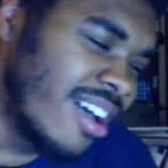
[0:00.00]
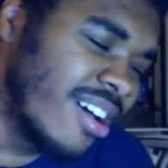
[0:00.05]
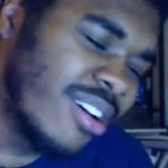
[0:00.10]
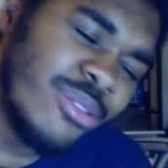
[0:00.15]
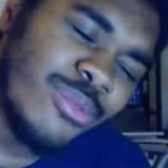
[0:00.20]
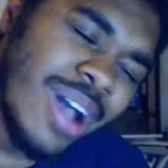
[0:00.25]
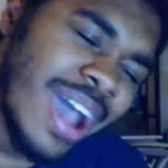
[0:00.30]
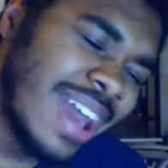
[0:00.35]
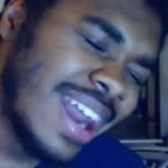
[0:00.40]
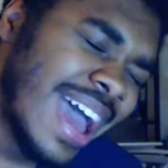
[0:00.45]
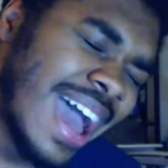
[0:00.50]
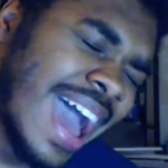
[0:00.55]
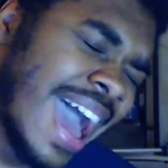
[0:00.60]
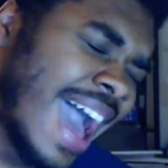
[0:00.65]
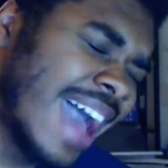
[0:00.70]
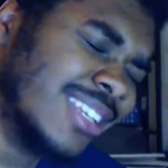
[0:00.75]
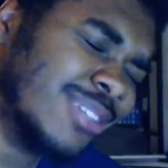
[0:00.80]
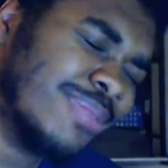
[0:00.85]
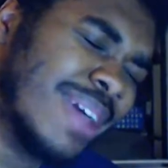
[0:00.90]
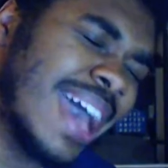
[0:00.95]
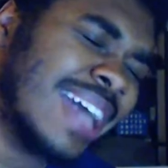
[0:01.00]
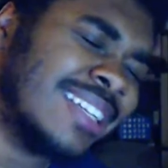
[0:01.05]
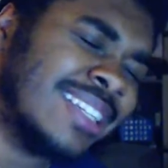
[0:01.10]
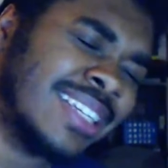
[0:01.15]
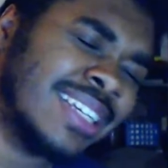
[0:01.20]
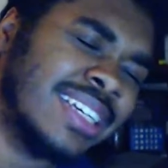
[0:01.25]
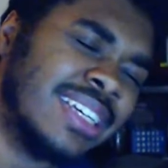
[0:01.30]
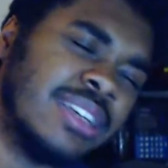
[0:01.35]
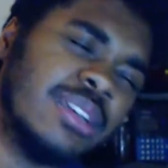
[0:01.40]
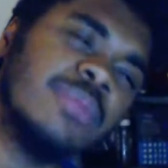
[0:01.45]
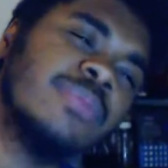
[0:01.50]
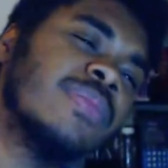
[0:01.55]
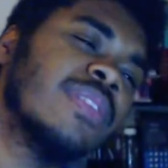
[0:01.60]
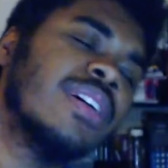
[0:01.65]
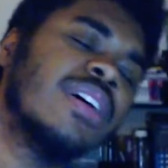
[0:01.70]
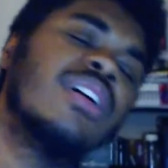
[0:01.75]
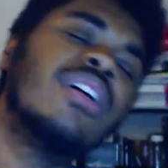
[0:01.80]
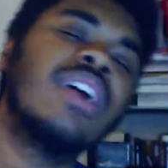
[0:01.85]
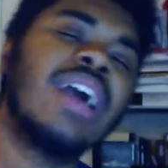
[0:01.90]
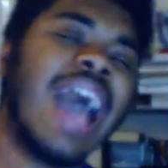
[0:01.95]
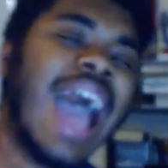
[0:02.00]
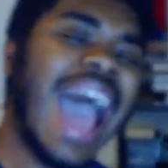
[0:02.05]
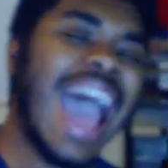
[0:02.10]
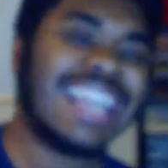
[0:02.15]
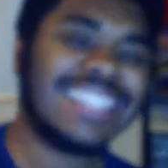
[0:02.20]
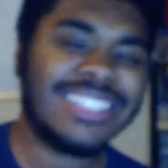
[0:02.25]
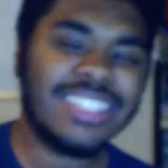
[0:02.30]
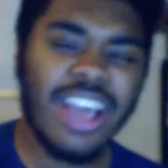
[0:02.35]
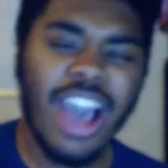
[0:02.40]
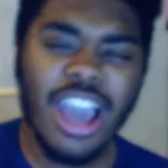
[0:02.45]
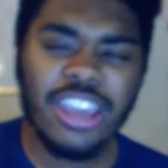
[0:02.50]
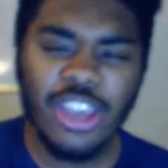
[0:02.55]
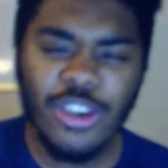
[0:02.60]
when I asked it. I saw